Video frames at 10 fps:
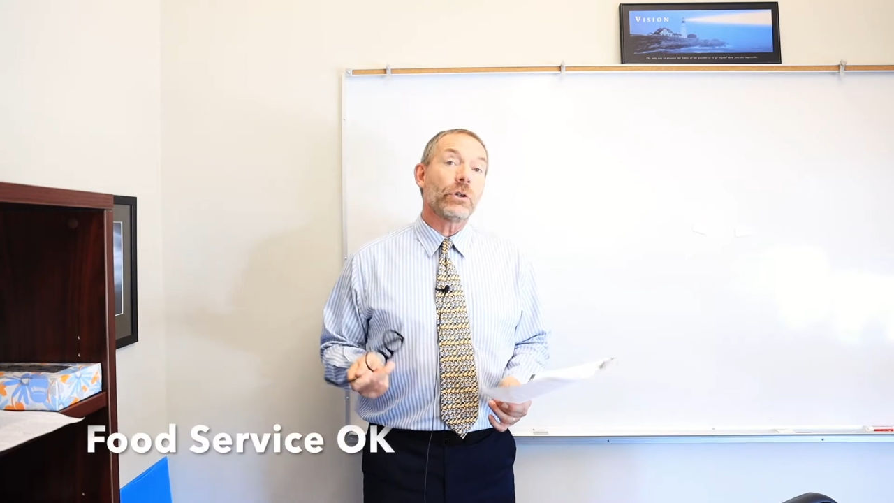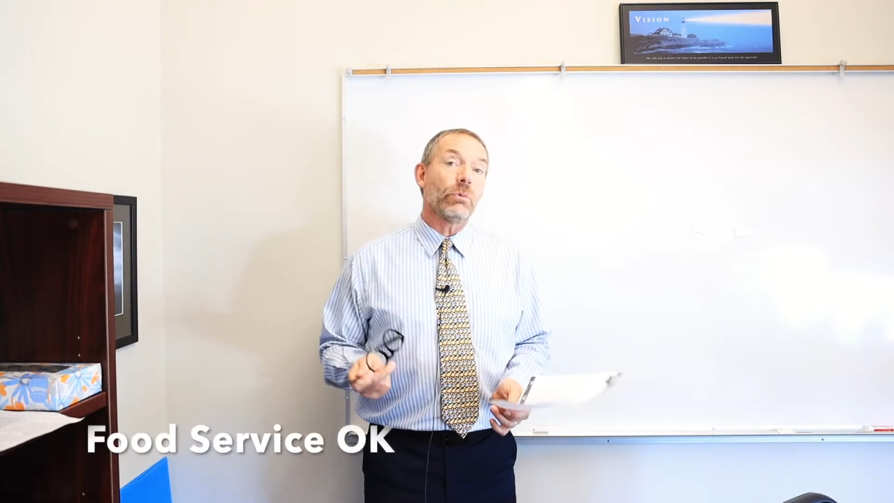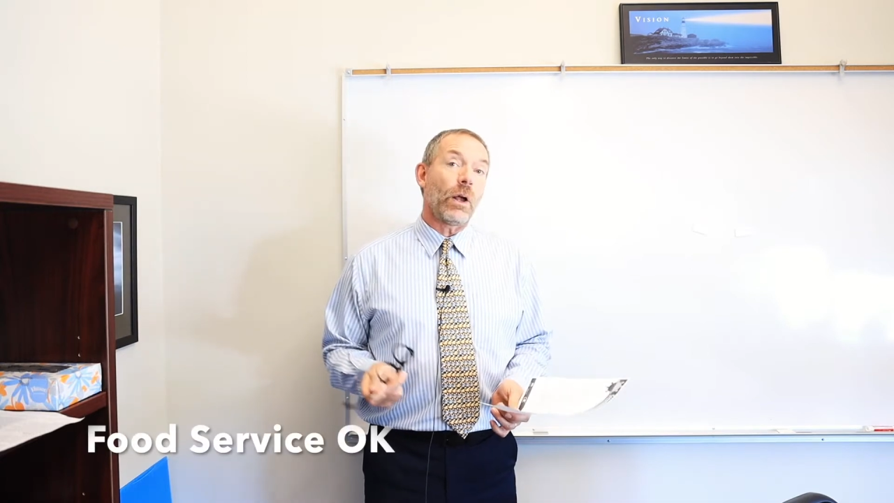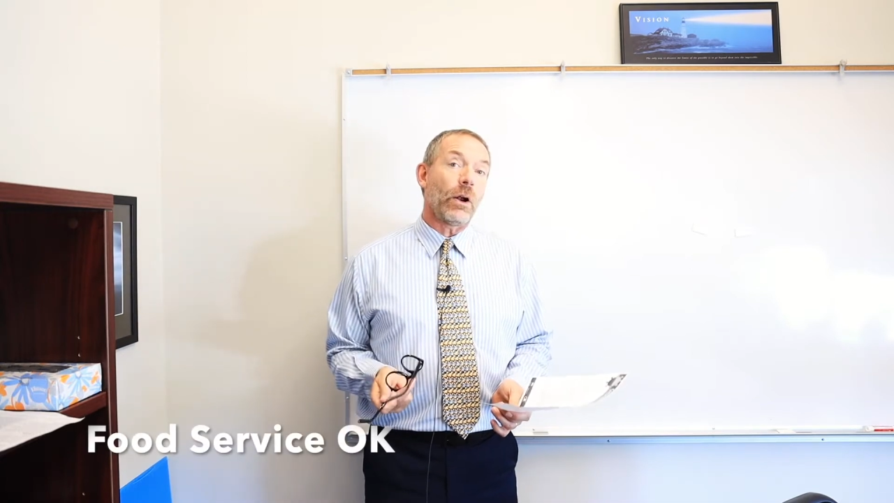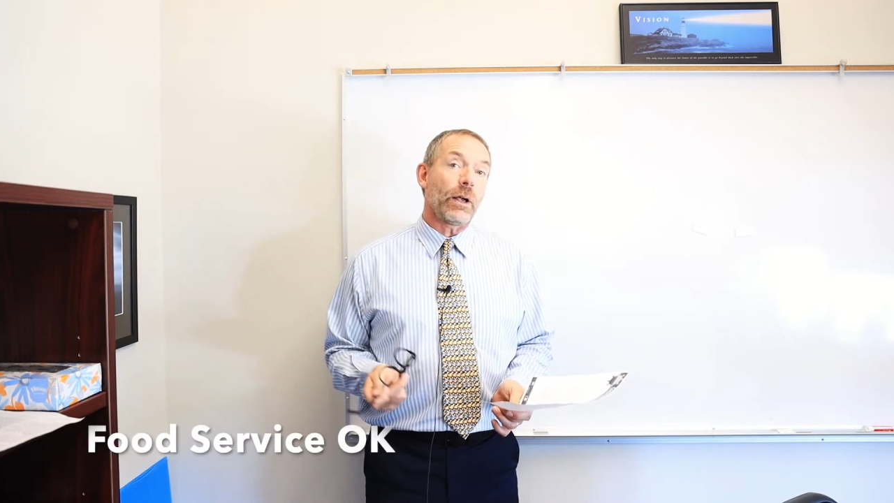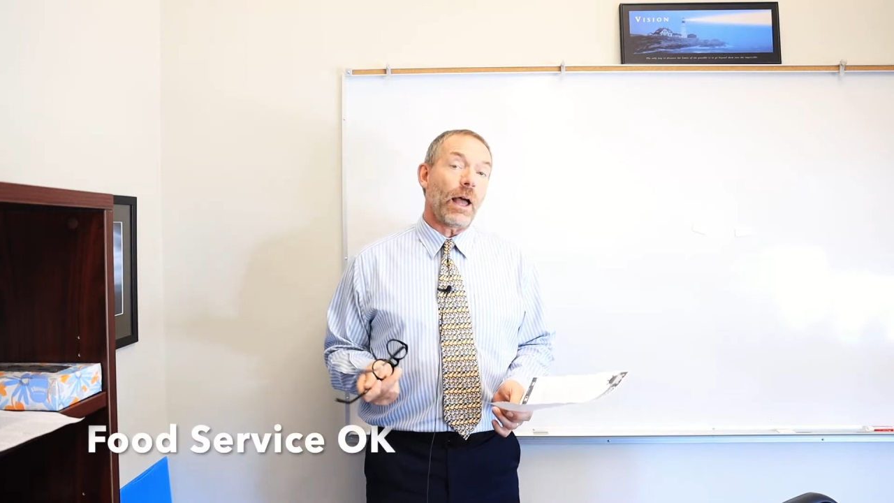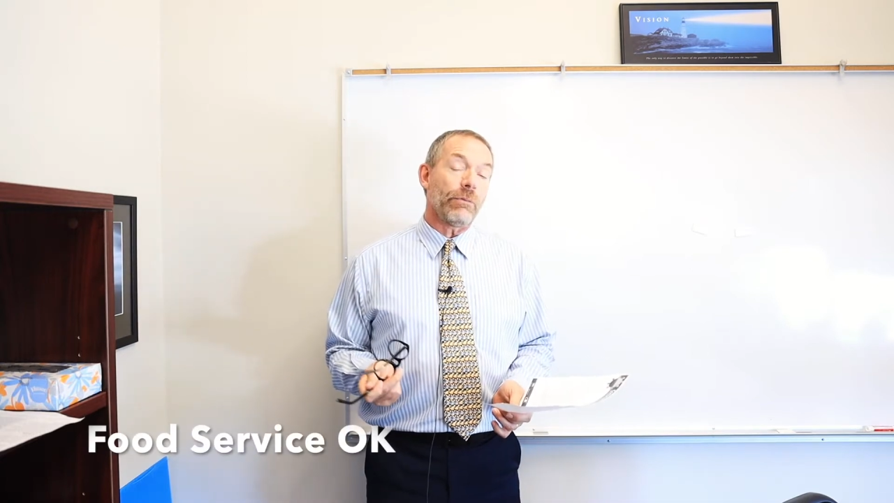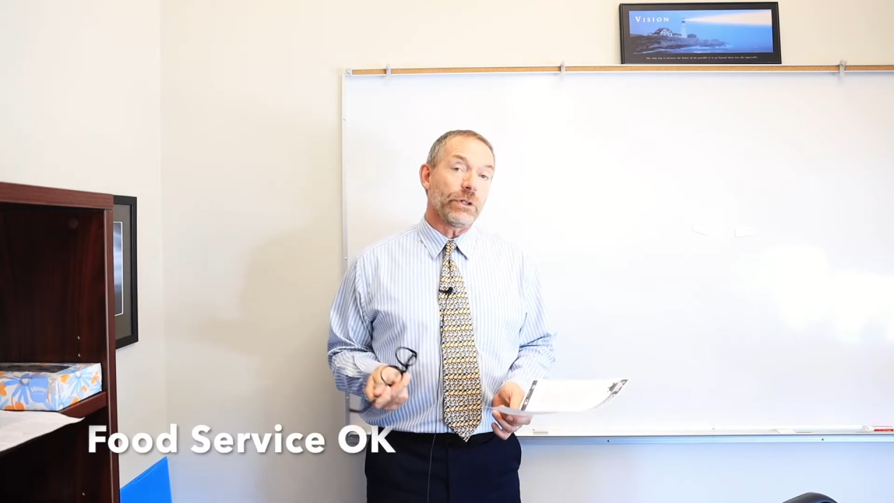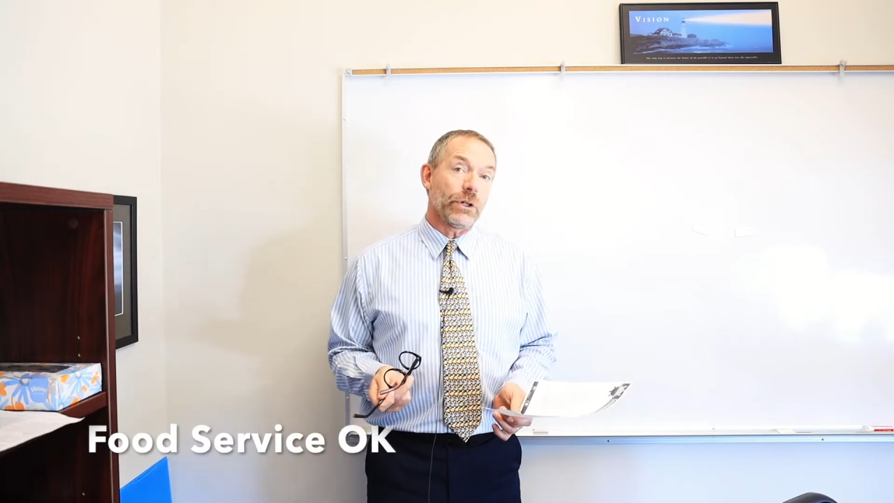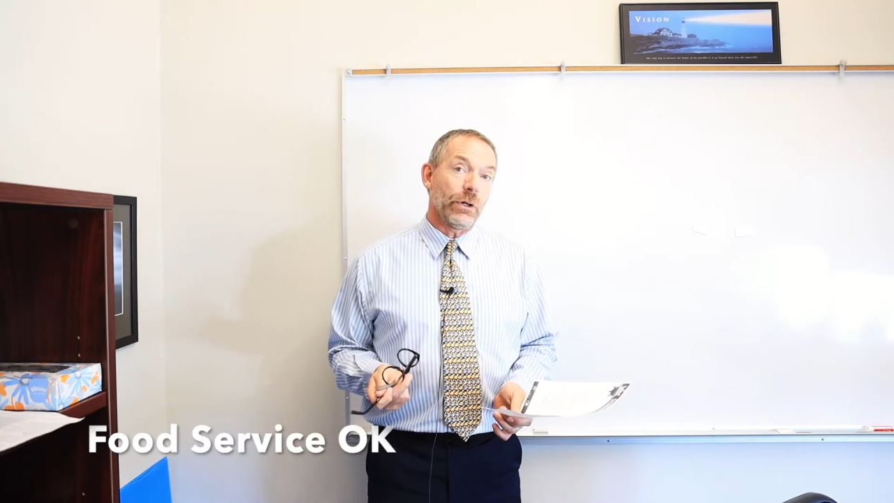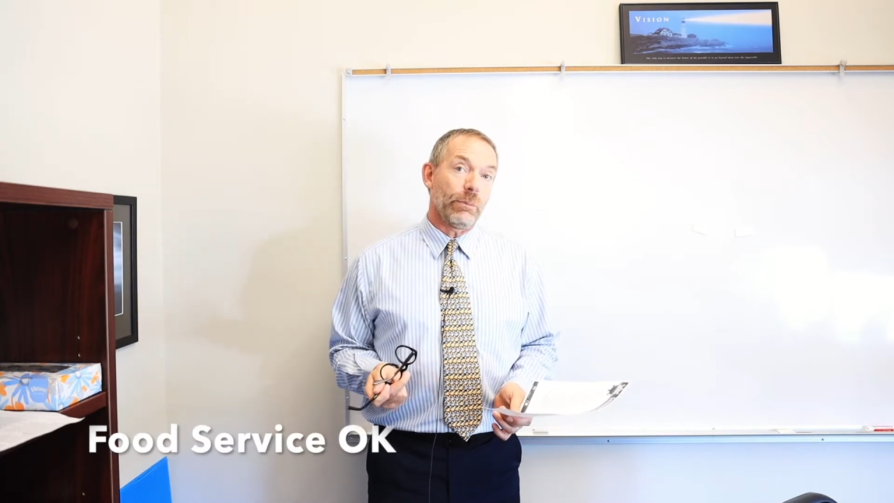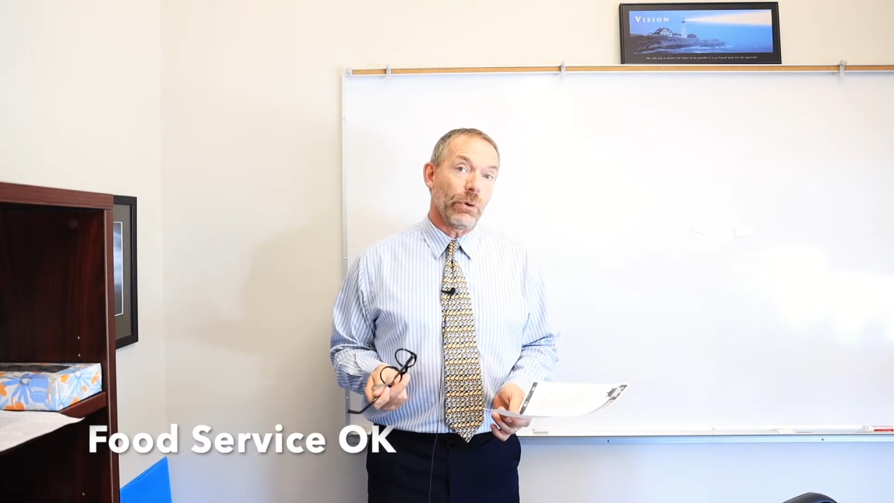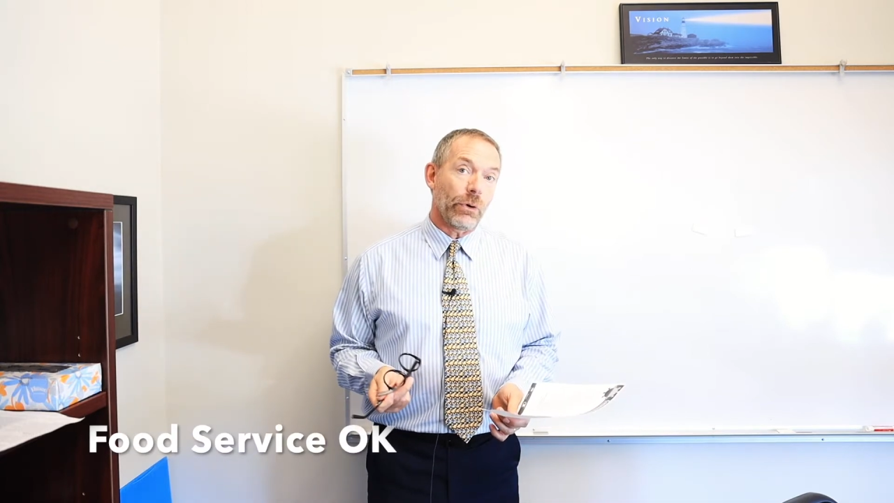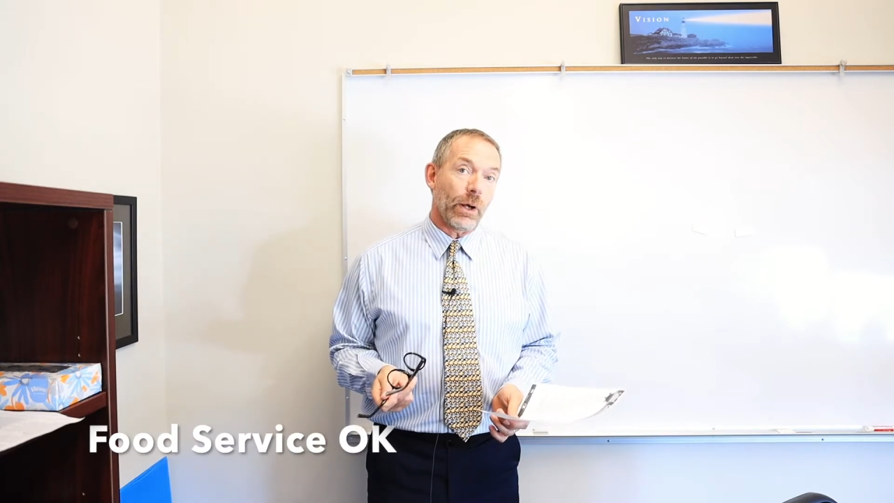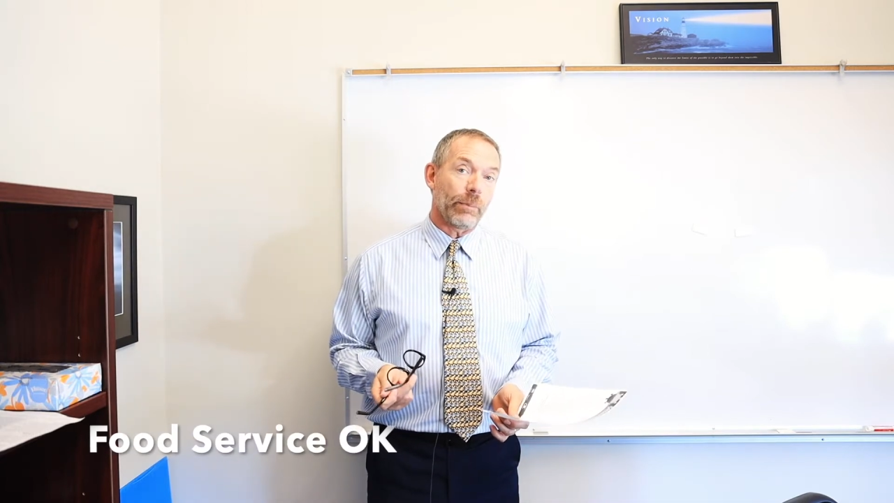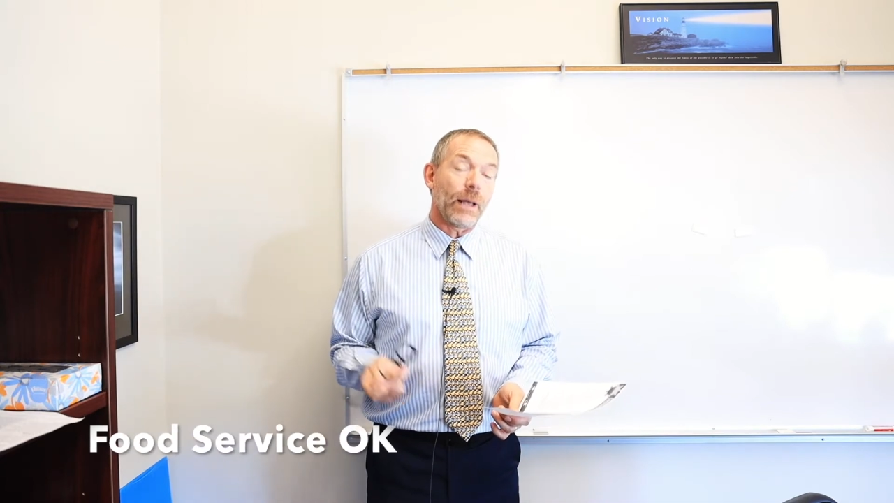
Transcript: to run our cafeteria program,